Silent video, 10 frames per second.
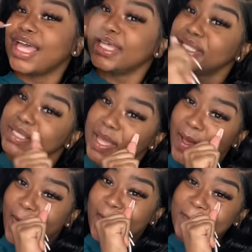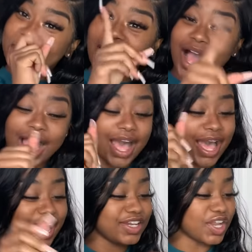Yep,
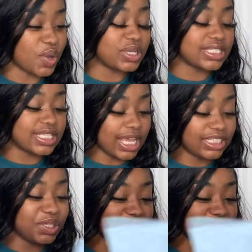I know exactly